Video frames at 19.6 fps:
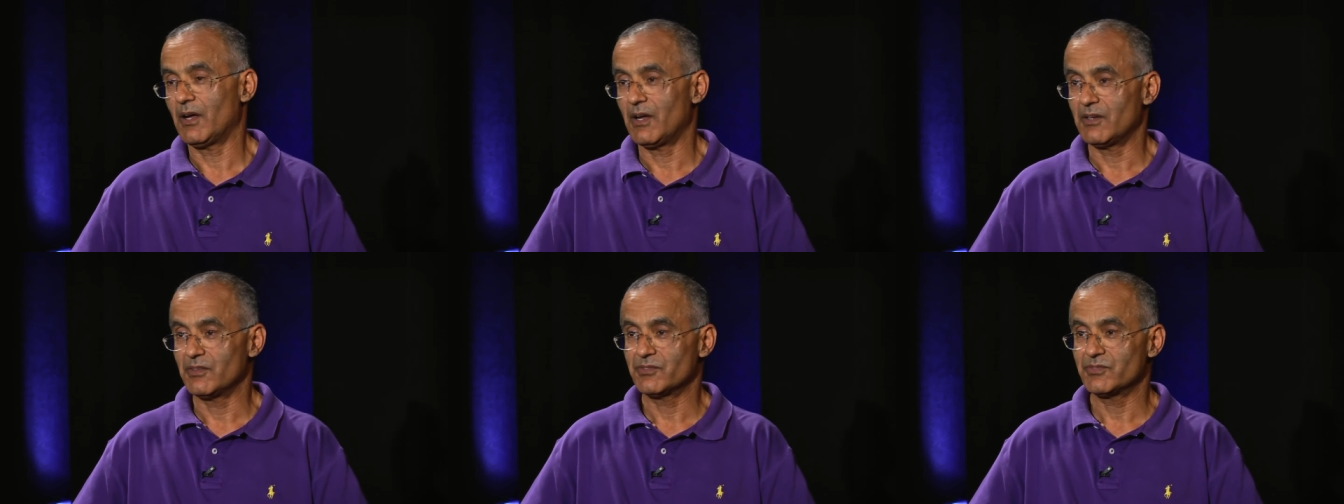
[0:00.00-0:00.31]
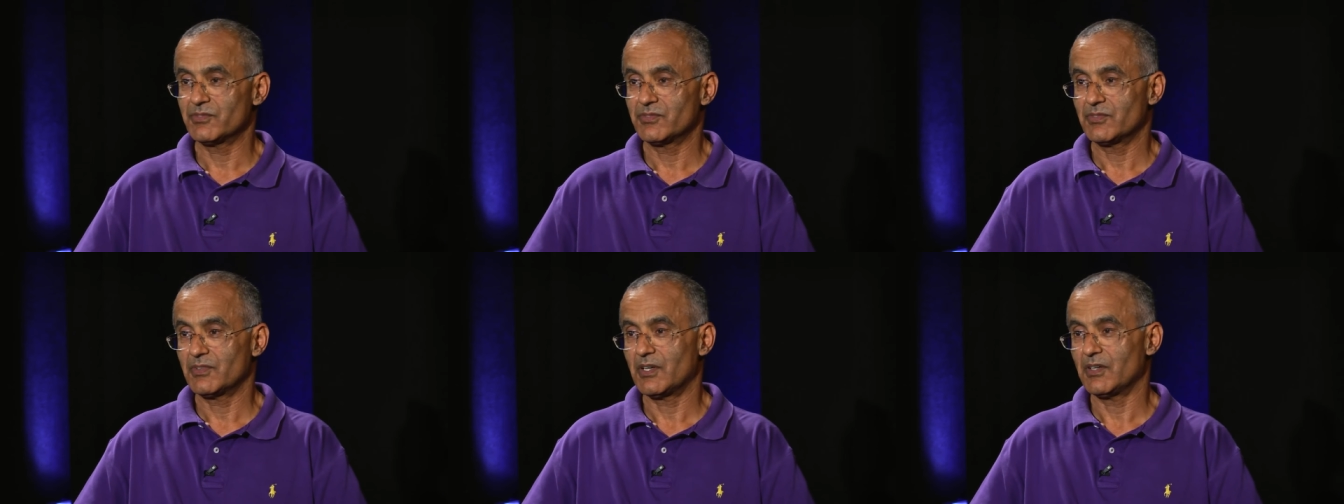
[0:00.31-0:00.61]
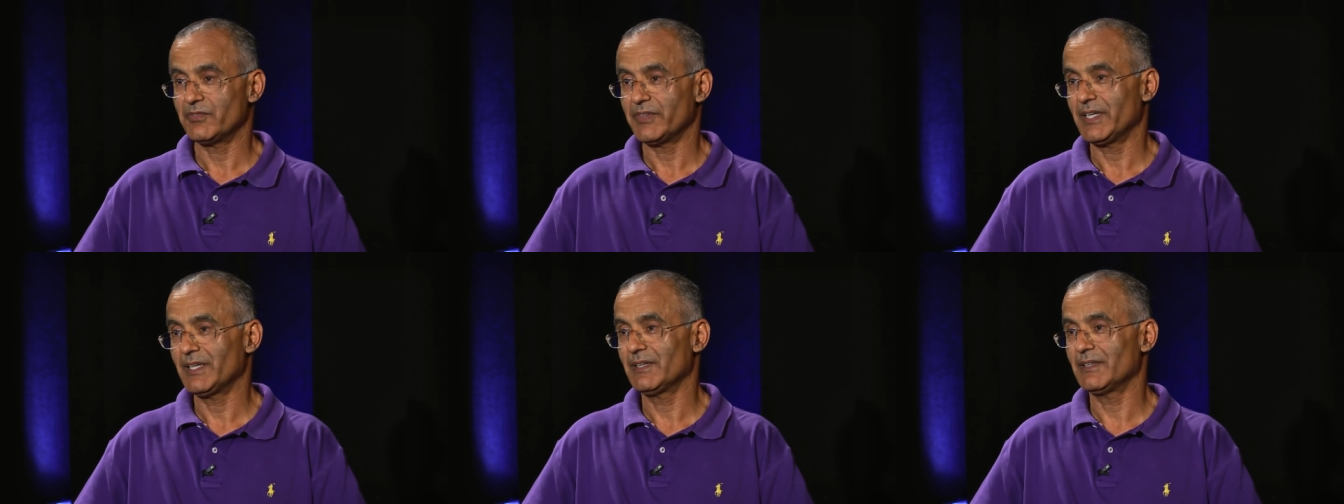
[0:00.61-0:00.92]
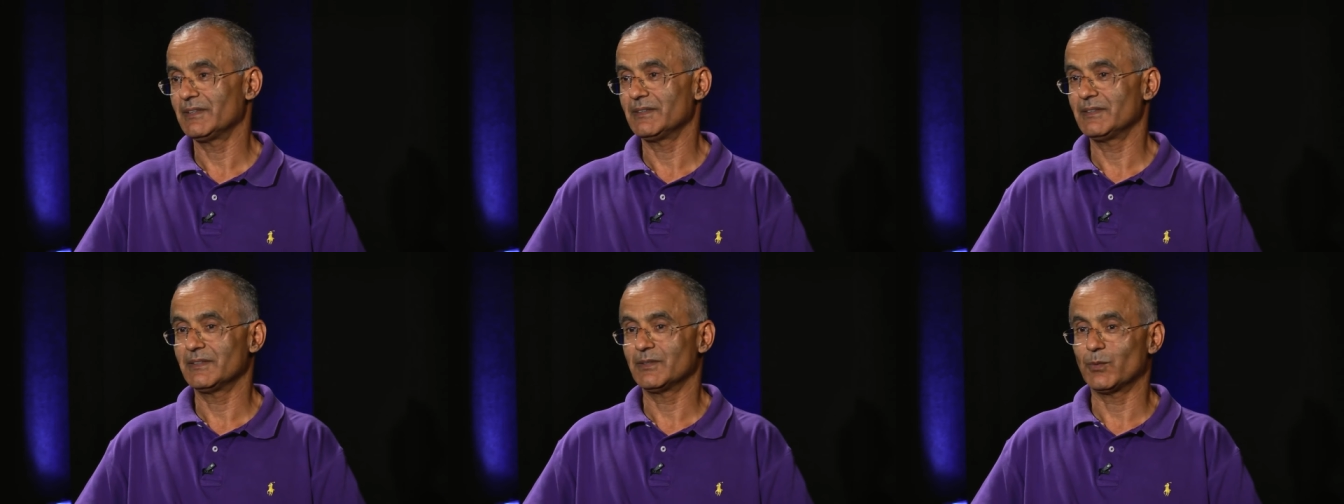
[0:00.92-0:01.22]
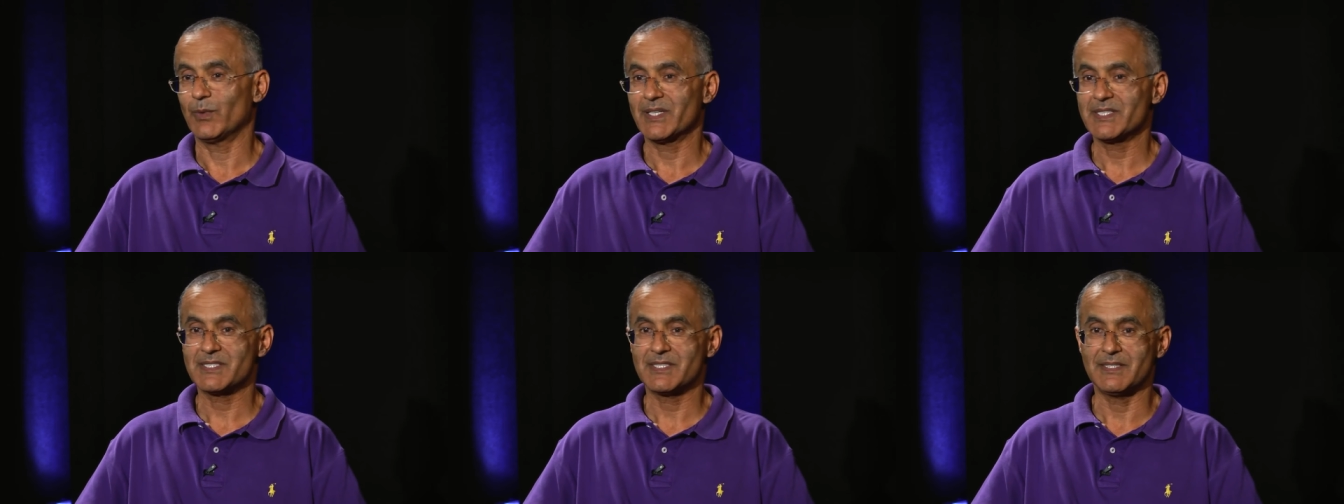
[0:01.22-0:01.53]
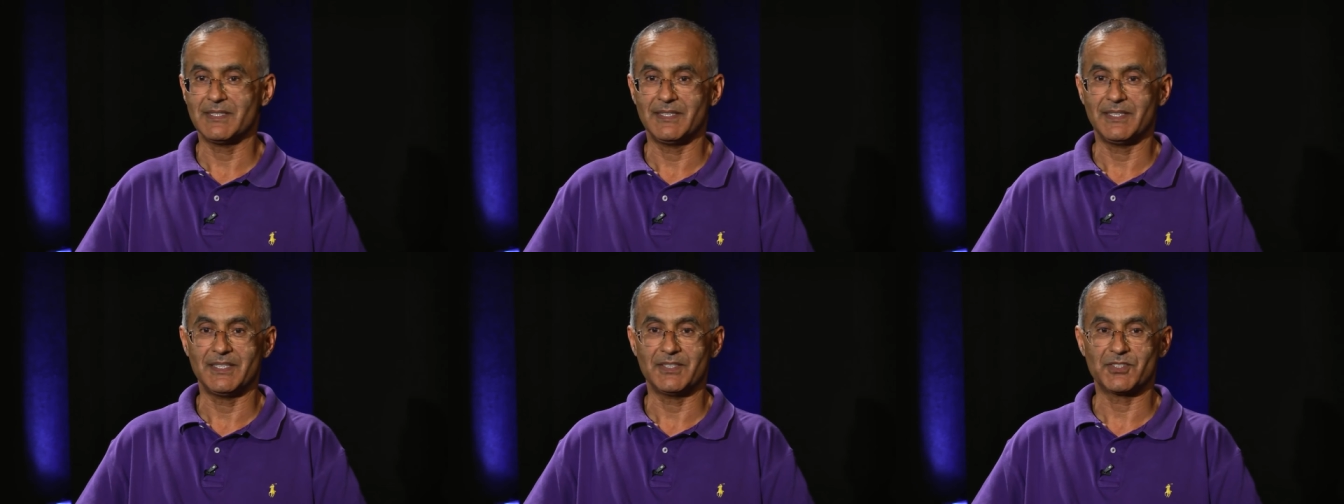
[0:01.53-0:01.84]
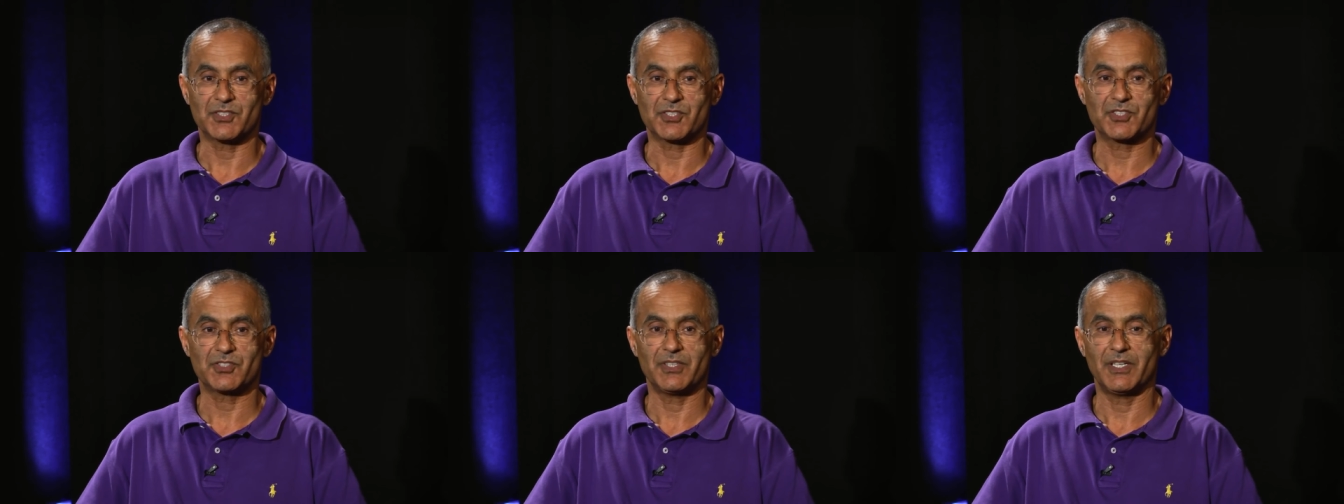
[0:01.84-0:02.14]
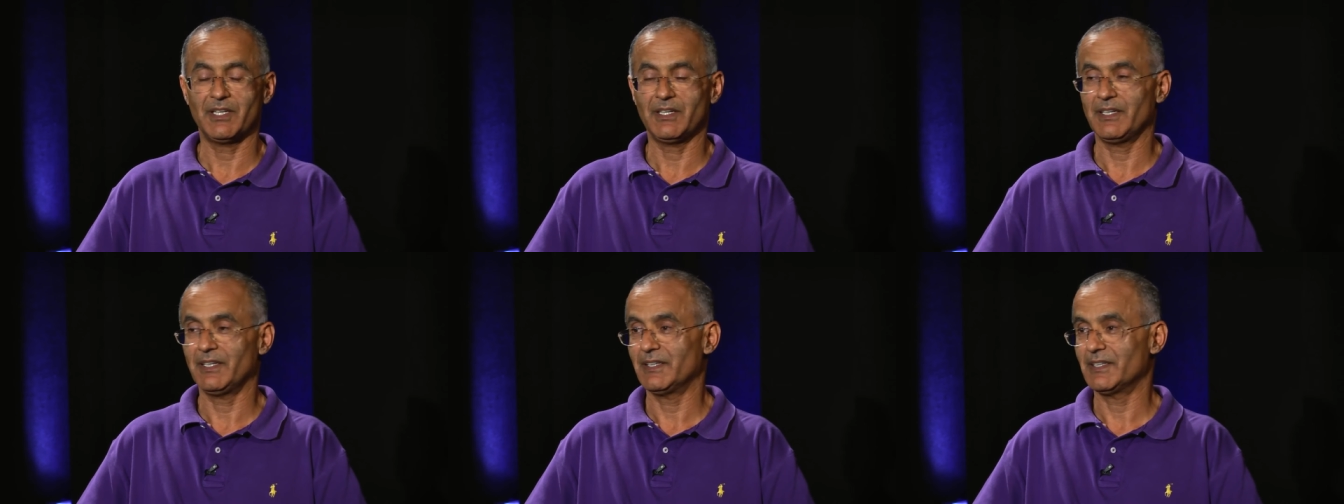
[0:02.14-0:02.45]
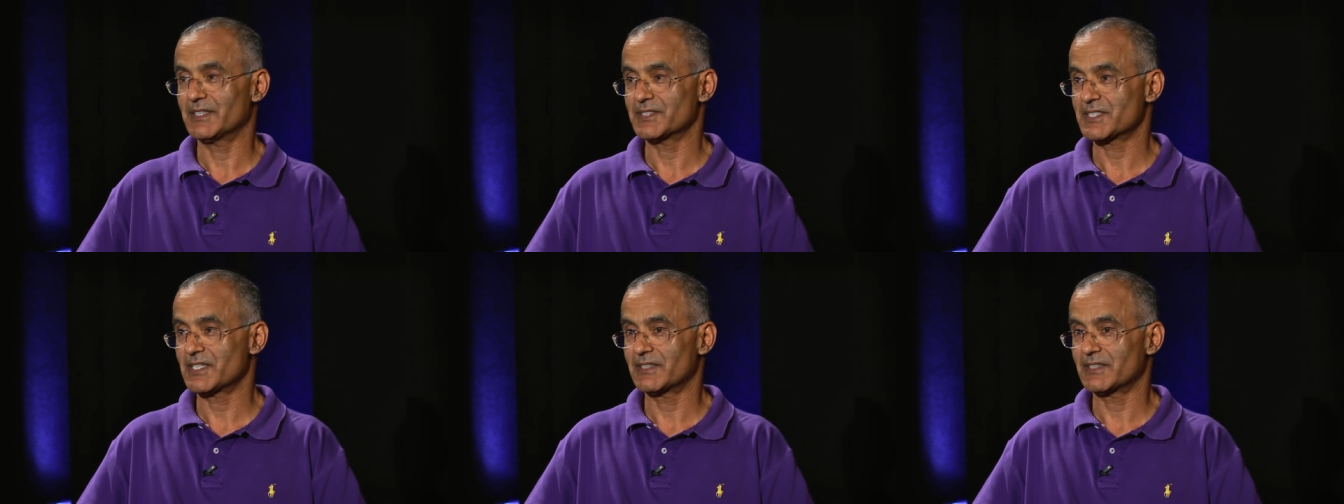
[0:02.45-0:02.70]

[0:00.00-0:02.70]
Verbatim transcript: of, of England, the West Indies, Australia,